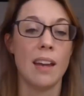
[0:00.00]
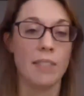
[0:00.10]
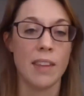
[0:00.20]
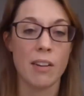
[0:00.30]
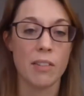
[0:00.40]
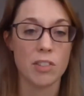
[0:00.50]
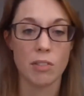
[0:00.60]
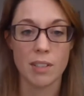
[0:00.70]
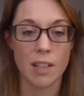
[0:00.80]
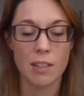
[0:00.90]
I mean, I think
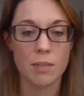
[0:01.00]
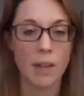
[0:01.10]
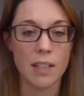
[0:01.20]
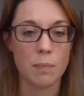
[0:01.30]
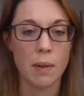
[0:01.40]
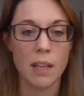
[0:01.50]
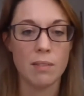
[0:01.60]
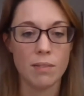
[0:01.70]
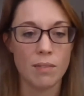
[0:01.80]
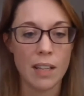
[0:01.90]
the answer is
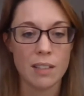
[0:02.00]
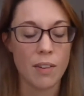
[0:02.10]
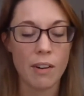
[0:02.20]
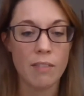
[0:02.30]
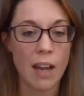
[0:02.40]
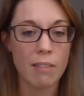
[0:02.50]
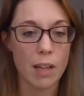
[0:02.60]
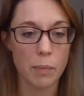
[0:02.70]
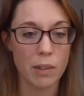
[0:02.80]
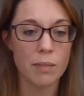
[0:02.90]
it's
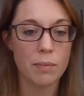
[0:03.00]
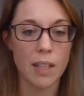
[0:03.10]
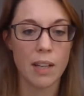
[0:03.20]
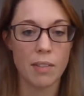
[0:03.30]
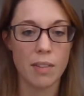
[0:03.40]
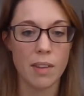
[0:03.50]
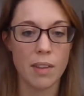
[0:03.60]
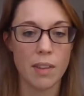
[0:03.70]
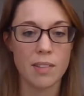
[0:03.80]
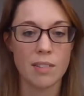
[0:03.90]
very variable.